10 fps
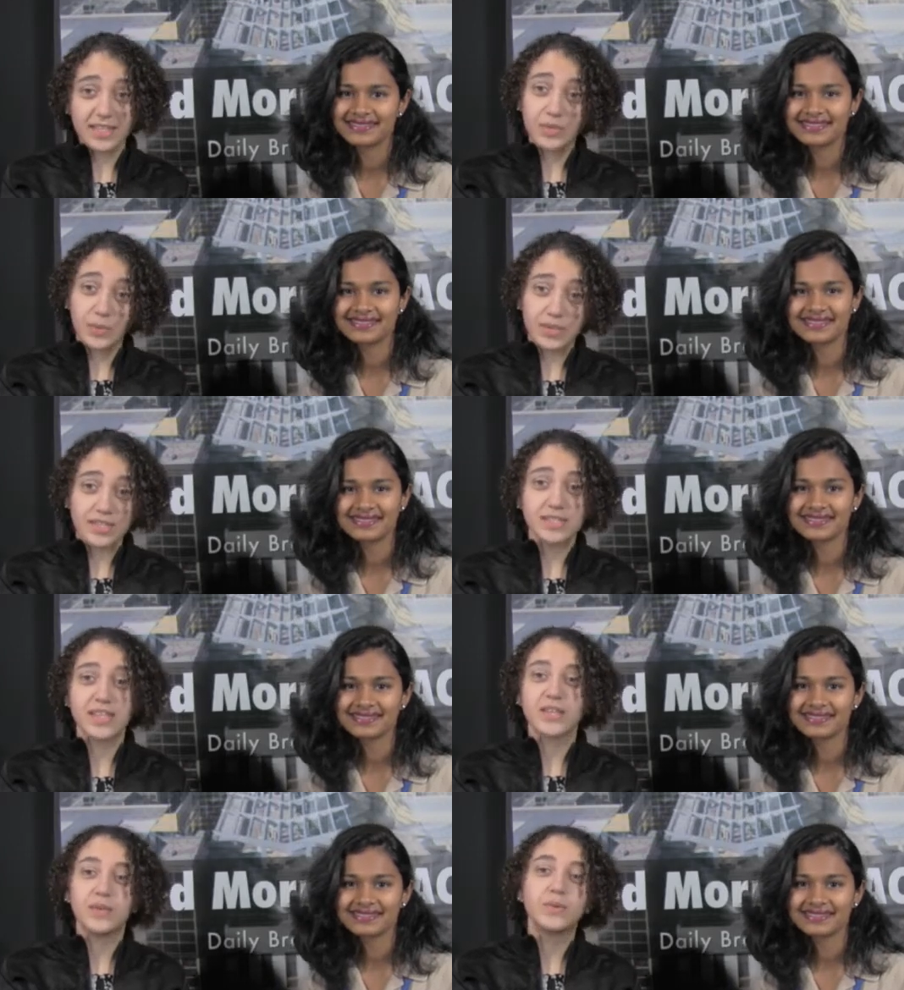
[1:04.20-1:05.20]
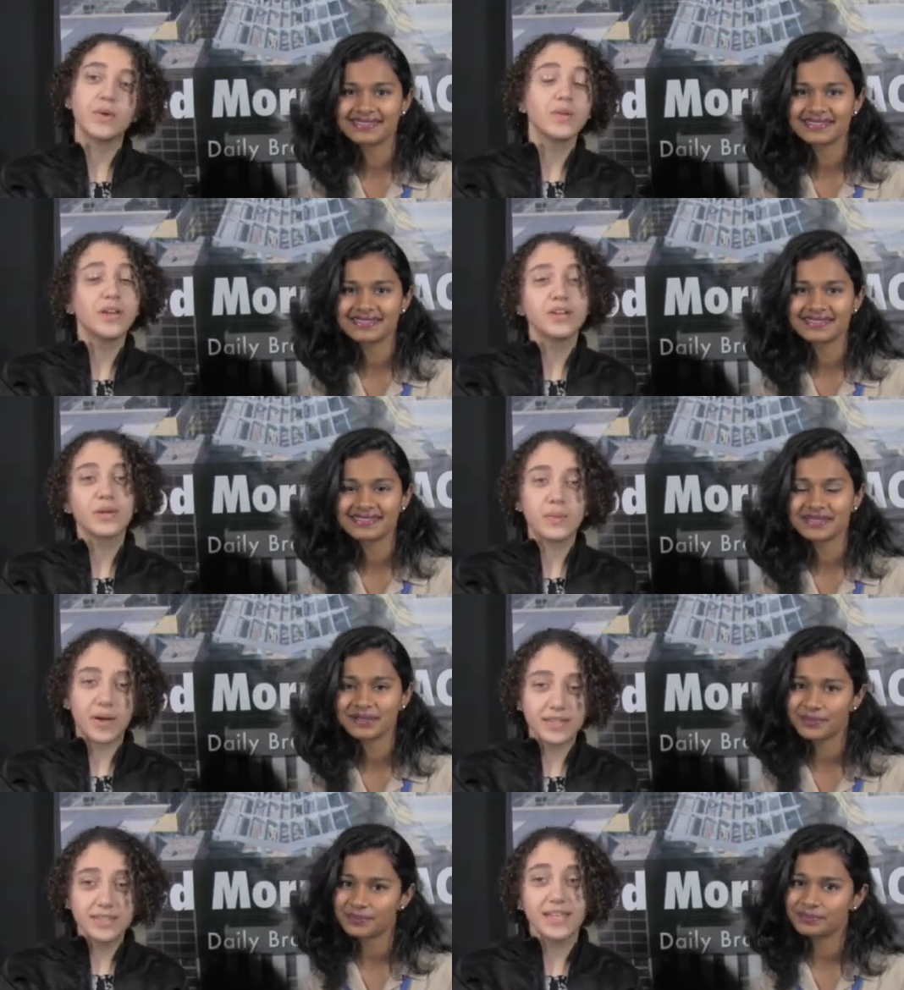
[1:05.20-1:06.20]
Speaker 1: and toys that you no longer
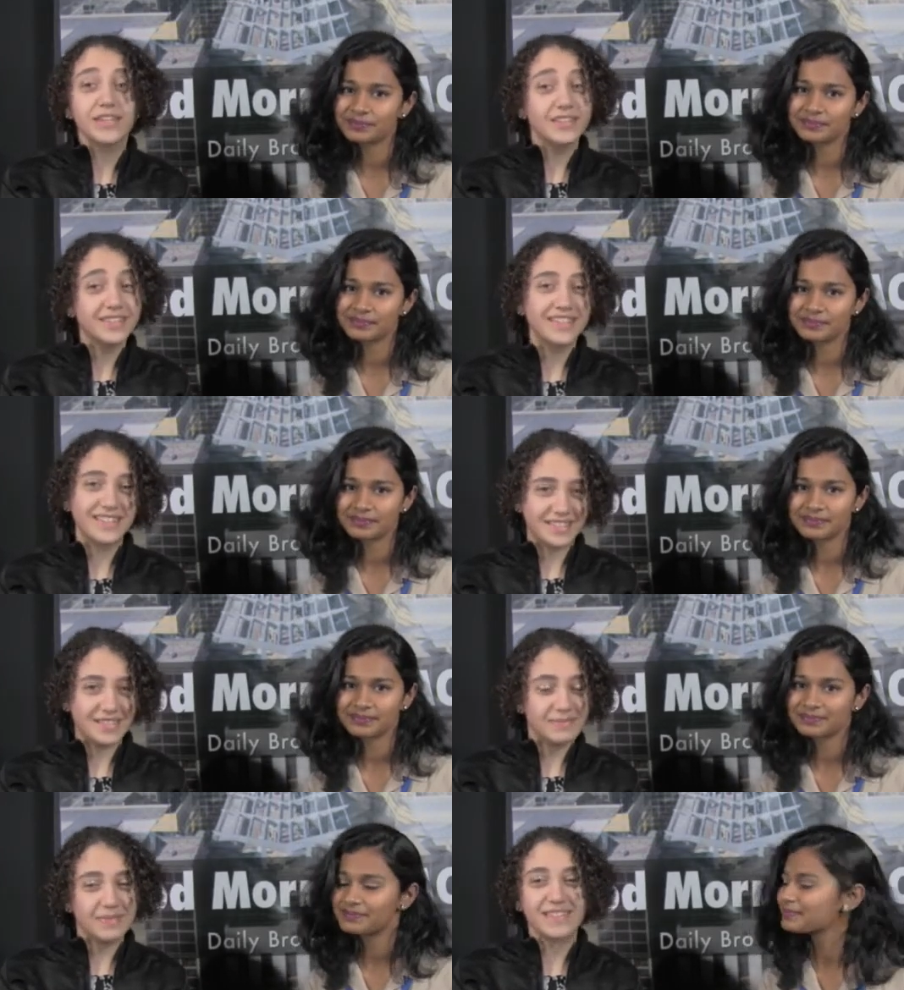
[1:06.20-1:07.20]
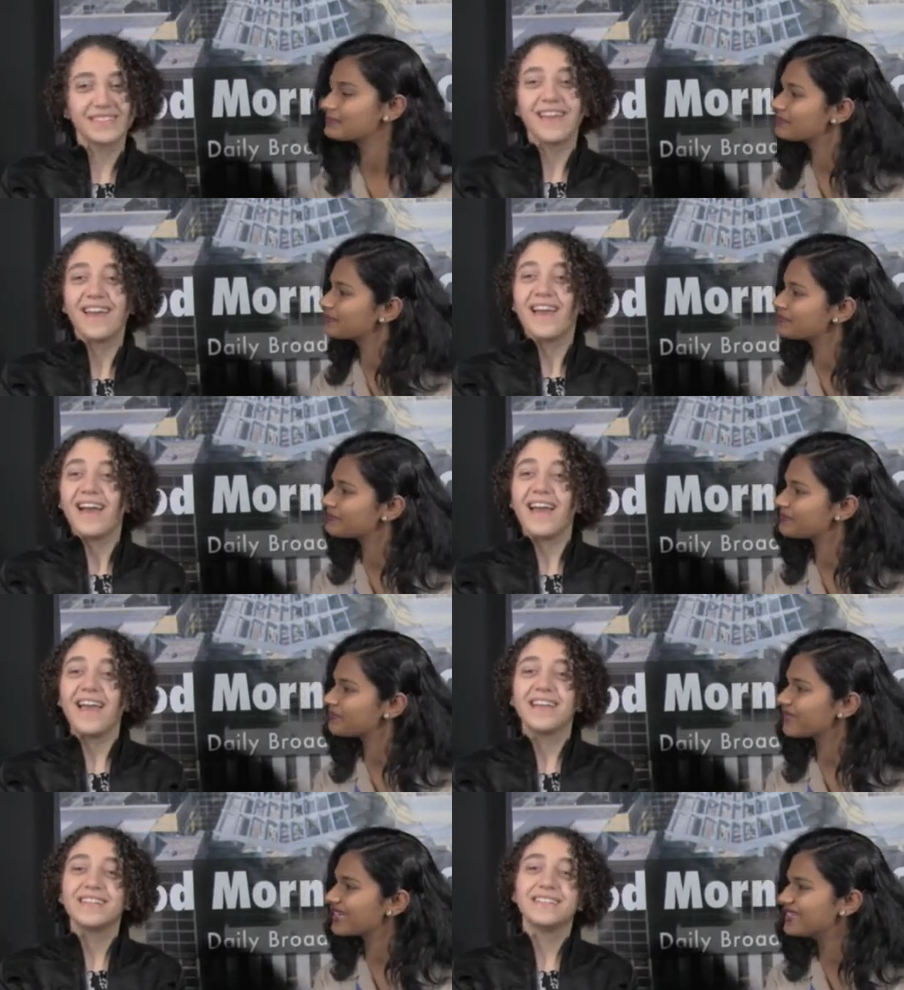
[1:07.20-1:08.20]
want, in good condition, please,
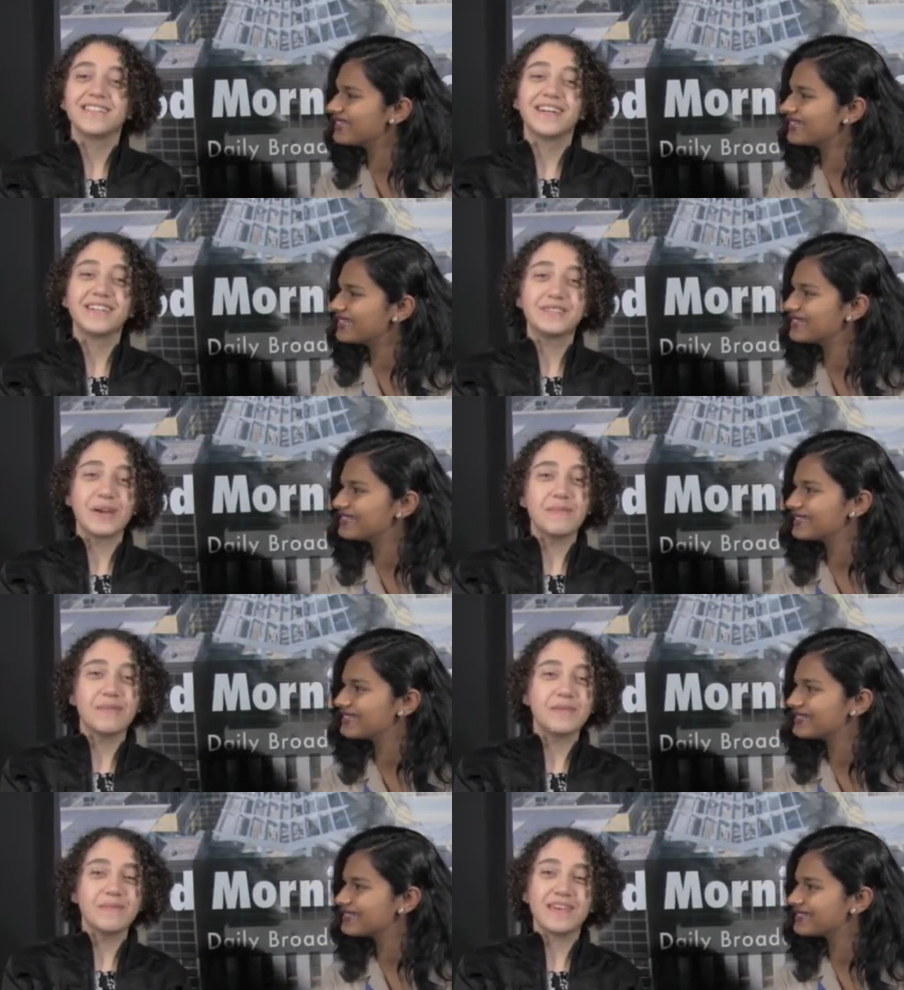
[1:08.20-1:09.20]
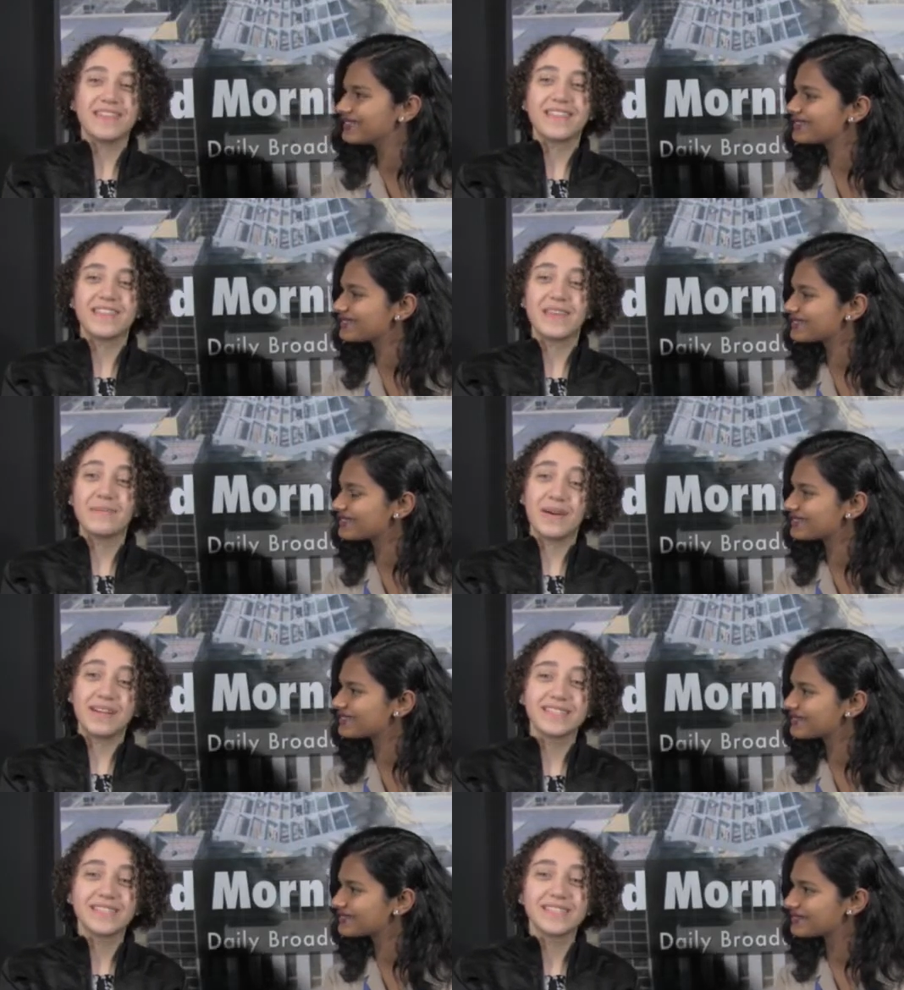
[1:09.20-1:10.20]
and uh, drop them in the
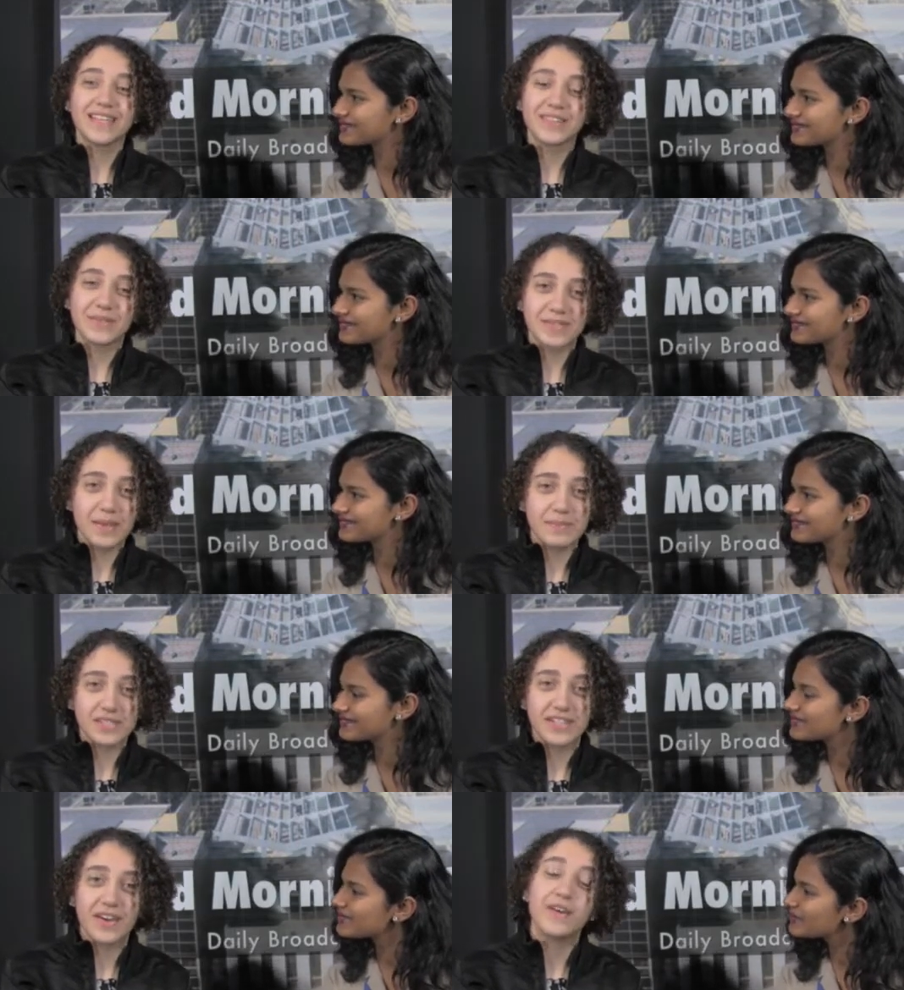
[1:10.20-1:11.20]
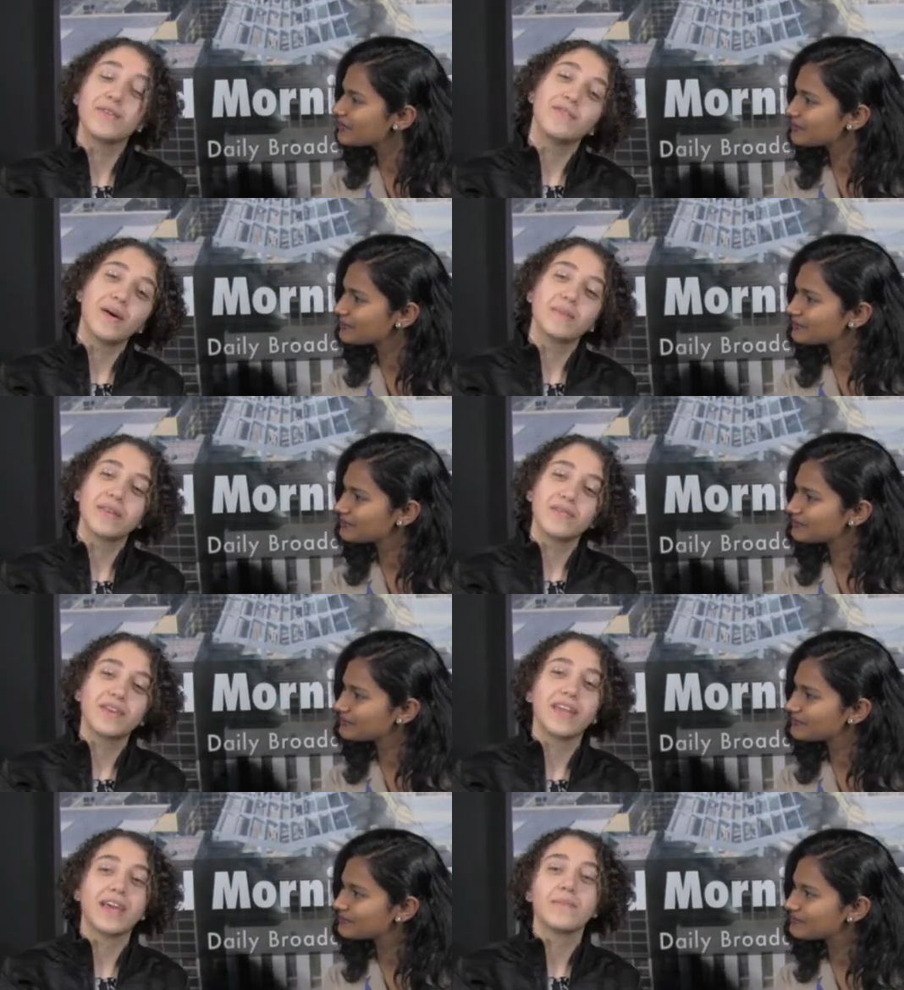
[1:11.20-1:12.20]
boxes at the reception on Family
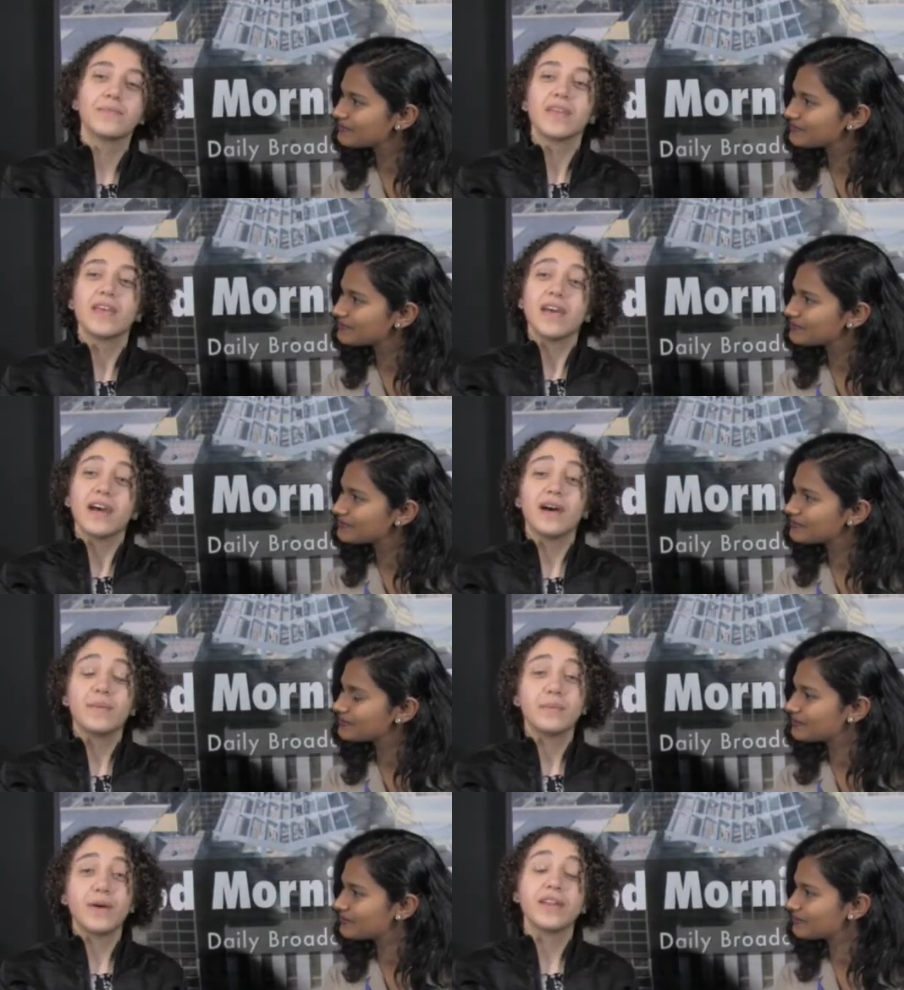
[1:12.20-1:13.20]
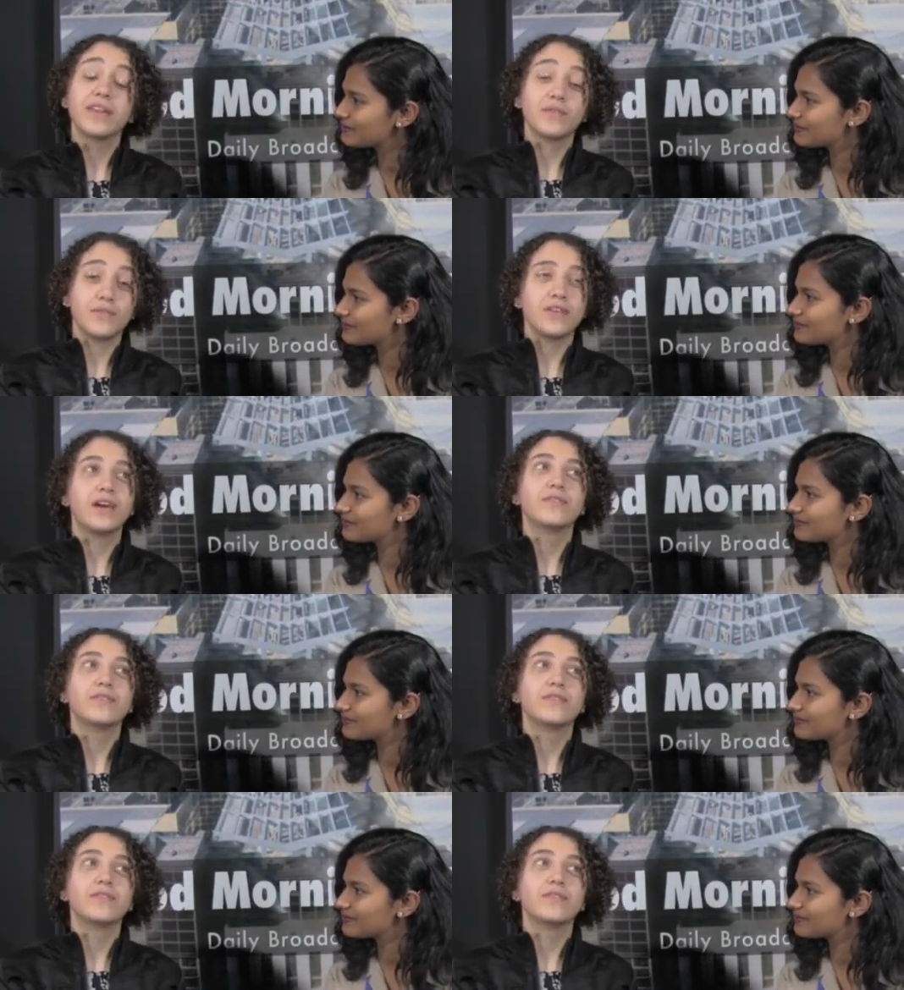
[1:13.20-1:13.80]
Fun Day. Uh, and